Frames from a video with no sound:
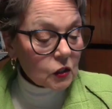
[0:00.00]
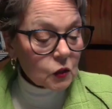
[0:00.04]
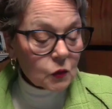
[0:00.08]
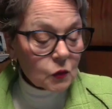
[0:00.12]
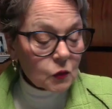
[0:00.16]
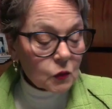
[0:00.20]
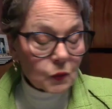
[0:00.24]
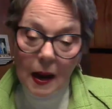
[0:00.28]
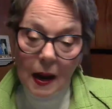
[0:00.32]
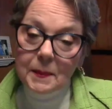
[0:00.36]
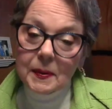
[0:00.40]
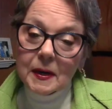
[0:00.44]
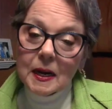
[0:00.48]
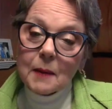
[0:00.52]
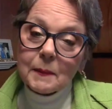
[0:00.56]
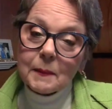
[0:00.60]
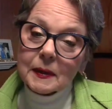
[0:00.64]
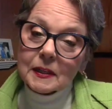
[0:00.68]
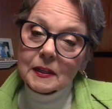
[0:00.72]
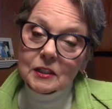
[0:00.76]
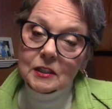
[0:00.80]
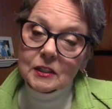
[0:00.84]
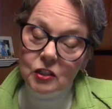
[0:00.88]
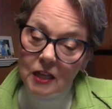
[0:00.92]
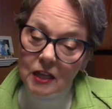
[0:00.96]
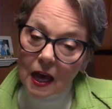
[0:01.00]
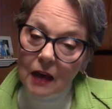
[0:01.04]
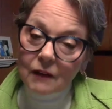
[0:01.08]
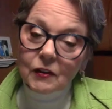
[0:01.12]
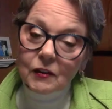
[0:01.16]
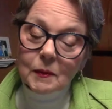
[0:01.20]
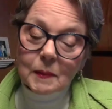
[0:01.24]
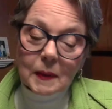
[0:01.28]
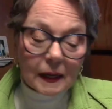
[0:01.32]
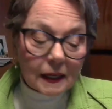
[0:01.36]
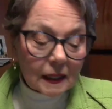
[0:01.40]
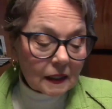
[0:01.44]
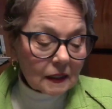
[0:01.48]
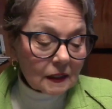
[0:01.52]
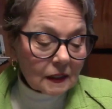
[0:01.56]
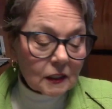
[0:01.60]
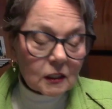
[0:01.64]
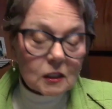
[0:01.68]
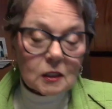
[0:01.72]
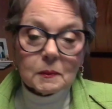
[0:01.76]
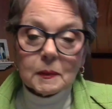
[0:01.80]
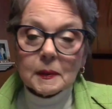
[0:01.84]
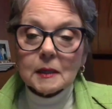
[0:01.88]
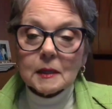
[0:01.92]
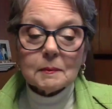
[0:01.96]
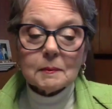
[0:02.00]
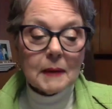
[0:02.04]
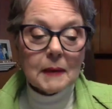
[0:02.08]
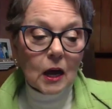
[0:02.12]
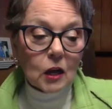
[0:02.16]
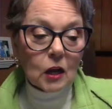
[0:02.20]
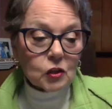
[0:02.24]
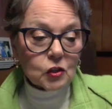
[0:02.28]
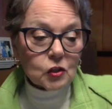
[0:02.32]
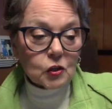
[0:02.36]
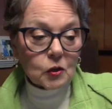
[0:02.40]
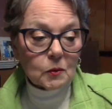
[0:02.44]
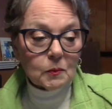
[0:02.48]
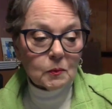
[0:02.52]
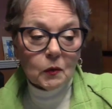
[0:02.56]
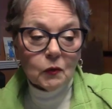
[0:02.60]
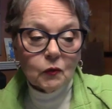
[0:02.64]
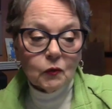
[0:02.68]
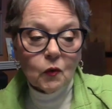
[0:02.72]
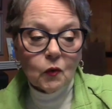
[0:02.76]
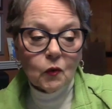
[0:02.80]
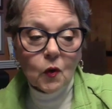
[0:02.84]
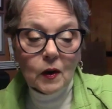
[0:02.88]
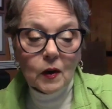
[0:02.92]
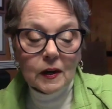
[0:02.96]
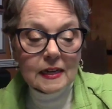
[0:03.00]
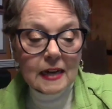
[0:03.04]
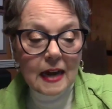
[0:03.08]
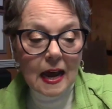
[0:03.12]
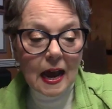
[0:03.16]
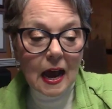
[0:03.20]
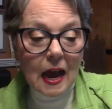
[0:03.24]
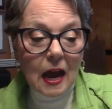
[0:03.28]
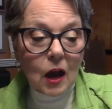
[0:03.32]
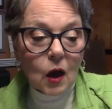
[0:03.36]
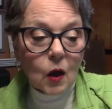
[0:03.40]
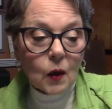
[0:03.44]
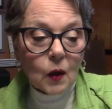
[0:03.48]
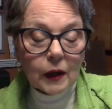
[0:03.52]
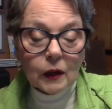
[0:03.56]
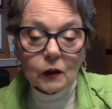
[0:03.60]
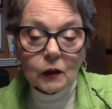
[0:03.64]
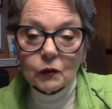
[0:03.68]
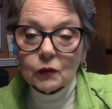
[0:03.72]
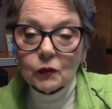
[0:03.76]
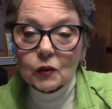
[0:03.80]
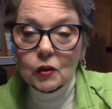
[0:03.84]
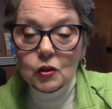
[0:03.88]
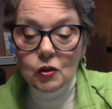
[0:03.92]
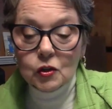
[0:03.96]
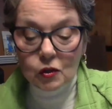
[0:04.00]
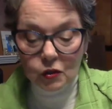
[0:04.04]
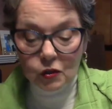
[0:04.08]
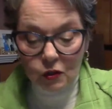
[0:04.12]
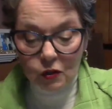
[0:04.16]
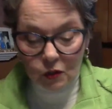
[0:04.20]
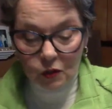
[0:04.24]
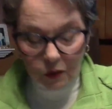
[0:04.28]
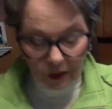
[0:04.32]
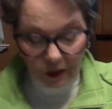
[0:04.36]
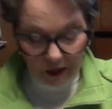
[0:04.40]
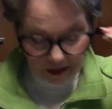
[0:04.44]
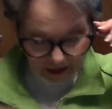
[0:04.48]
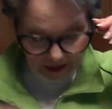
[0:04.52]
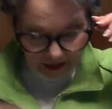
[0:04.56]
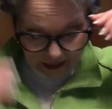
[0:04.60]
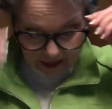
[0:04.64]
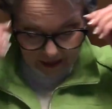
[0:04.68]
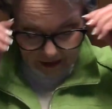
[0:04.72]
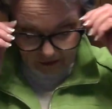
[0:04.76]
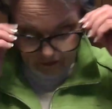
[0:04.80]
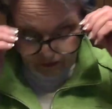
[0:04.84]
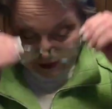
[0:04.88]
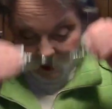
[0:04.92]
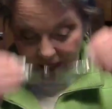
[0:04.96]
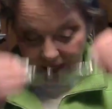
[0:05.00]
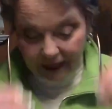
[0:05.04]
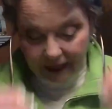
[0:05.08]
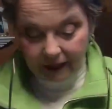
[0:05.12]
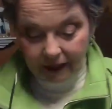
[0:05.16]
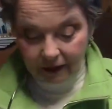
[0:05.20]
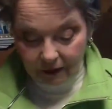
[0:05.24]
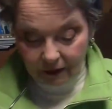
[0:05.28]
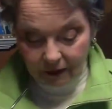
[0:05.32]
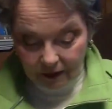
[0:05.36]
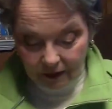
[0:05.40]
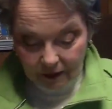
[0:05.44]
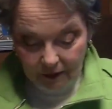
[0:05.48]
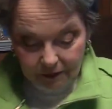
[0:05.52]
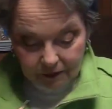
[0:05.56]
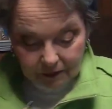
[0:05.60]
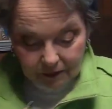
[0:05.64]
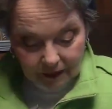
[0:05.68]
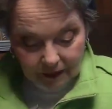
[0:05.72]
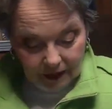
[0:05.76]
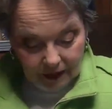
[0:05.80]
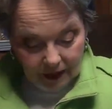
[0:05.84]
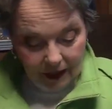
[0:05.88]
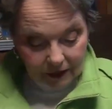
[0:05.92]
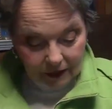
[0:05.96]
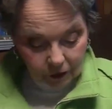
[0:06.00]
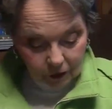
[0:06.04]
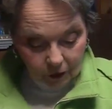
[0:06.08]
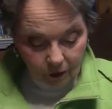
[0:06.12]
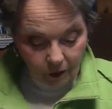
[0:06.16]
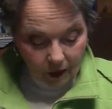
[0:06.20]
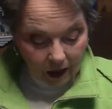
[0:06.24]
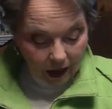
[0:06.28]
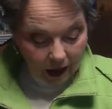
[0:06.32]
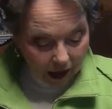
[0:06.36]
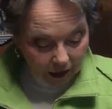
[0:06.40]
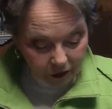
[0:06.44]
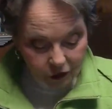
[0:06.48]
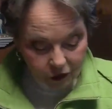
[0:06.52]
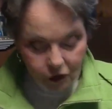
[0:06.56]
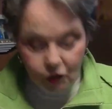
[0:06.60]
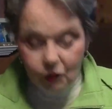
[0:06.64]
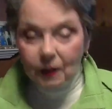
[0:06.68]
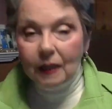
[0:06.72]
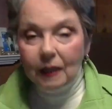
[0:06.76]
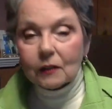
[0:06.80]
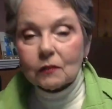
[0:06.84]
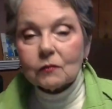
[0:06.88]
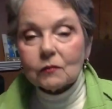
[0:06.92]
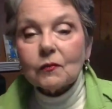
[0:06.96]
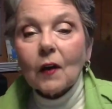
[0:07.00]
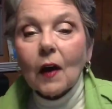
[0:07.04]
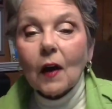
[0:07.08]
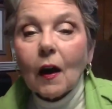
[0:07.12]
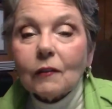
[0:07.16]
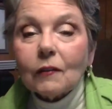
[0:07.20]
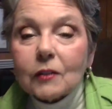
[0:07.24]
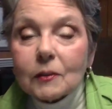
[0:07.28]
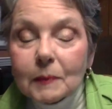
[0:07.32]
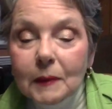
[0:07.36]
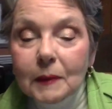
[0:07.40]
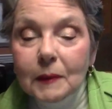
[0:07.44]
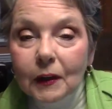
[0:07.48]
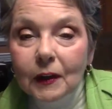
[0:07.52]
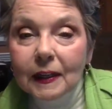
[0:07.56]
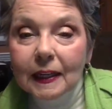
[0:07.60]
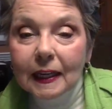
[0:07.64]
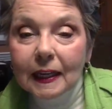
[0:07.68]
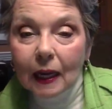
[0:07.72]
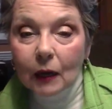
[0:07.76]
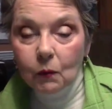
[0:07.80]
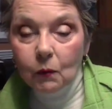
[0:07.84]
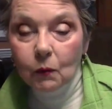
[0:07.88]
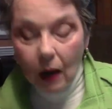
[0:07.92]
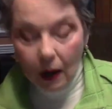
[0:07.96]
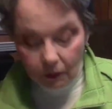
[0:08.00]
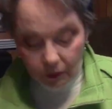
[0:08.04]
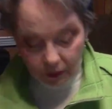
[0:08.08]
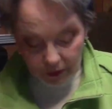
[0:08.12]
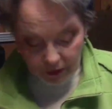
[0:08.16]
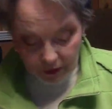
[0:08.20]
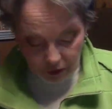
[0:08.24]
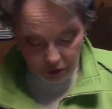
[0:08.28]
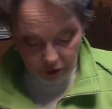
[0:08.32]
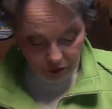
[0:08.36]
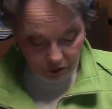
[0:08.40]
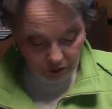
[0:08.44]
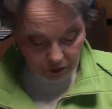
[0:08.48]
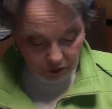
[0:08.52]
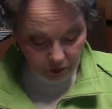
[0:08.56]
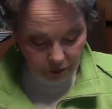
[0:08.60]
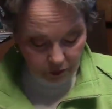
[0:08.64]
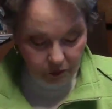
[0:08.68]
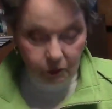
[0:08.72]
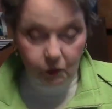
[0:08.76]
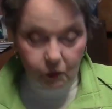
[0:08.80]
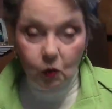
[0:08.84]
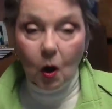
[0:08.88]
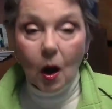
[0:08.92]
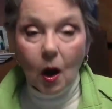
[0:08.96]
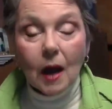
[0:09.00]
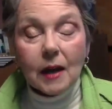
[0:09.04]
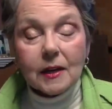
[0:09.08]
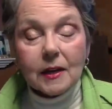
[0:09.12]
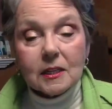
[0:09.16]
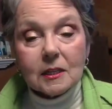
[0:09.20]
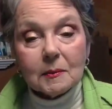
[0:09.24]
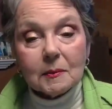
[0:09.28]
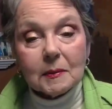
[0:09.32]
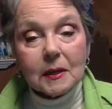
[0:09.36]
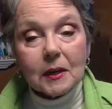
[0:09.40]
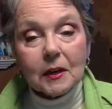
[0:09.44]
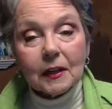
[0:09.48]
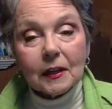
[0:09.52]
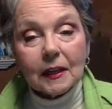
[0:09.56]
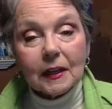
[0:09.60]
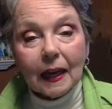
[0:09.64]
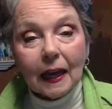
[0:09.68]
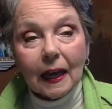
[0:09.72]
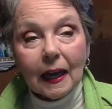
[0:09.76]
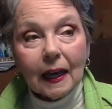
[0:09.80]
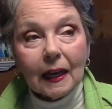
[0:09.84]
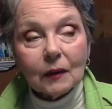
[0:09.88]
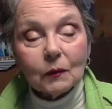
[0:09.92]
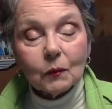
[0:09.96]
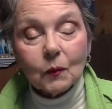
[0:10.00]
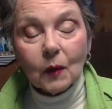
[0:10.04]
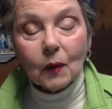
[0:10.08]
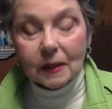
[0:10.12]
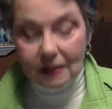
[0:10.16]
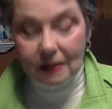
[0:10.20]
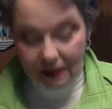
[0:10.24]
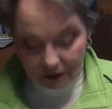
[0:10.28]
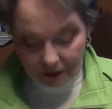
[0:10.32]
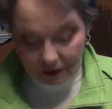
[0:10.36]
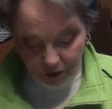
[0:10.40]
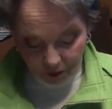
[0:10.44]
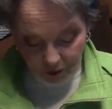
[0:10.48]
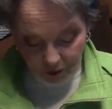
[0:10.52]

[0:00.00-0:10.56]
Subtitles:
just wrap it up, but tell everybody a little bit about your before, now, and future story. Kind of like, how did you get involved in Mary Kay? Why were you drawn to Mary Kay? And what